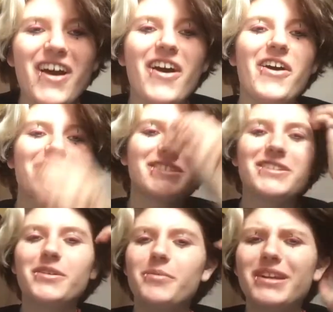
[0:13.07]

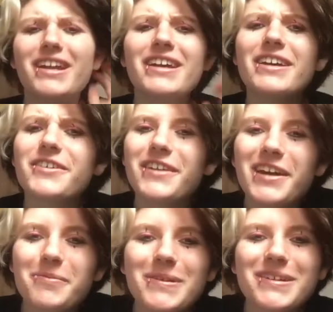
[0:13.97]
Awesome, and can I get your
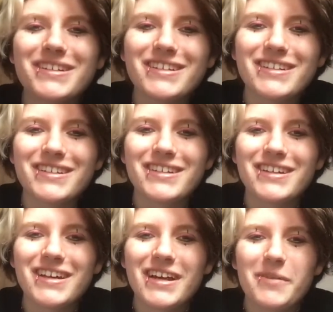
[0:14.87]
name?
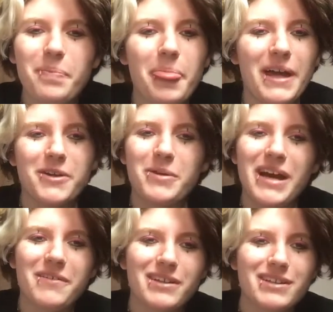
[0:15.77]
I know we
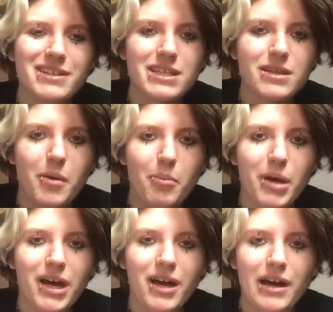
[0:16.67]
have it in the system, but
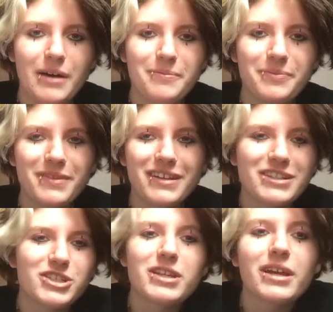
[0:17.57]

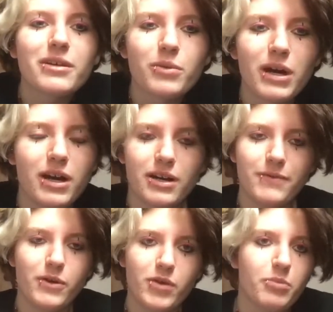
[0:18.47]
just like if
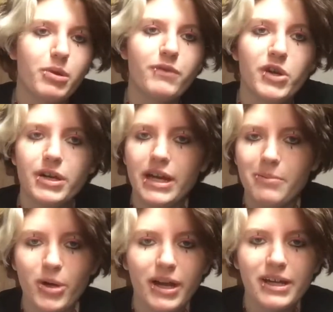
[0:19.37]
you have a preferred name
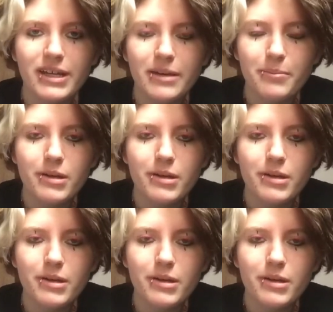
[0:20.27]
or nickname.